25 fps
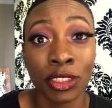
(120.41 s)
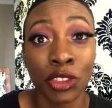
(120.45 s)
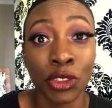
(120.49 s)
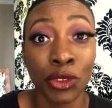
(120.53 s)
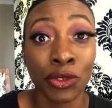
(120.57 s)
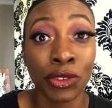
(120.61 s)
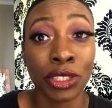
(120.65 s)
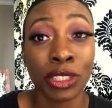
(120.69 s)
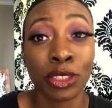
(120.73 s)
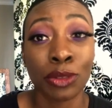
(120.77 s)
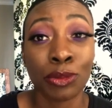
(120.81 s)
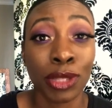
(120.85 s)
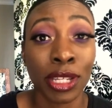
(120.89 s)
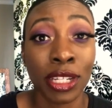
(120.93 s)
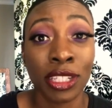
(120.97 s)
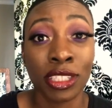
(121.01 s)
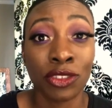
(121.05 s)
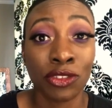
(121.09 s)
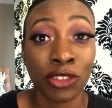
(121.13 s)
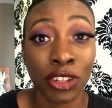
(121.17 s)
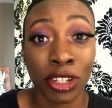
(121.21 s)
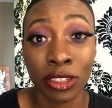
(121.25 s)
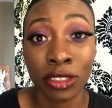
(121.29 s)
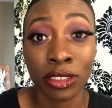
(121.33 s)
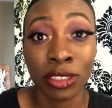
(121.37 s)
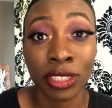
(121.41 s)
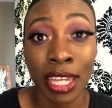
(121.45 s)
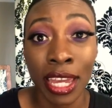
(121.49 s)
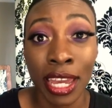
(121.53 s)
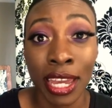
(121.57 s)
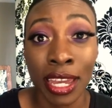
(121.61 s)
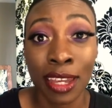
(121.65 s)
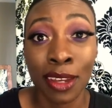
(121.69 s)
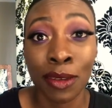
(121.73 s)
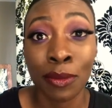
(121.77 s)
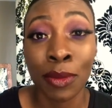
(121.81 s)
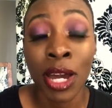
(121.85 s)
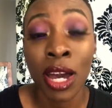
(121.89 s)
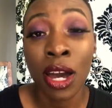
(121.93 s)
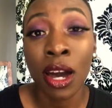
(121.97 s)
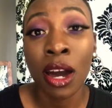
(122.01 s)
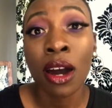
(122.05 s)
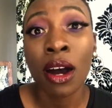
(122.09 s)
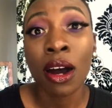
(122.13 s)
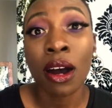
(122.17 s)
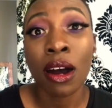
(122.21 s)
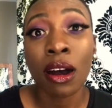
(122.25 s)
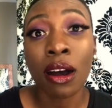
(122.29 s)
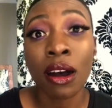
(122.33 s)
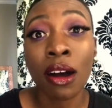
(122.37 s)
Juvia's Place first came
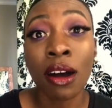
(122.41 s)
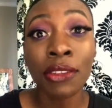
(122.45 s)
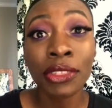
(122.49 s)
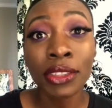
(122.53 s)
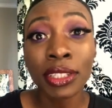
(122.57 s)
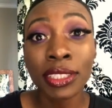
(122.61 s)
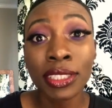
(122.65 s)
on